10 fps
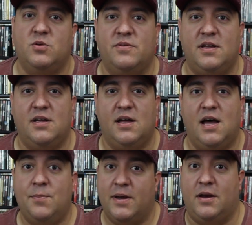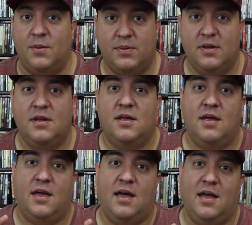movie, I pick it up.
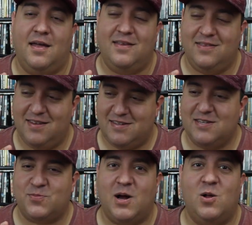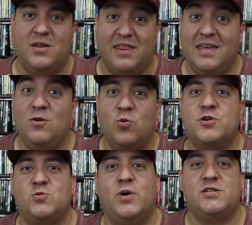And this is probably the
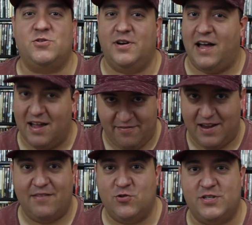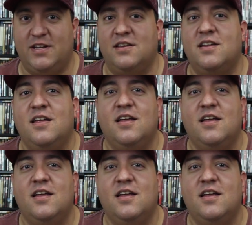worst Western I've ever seen.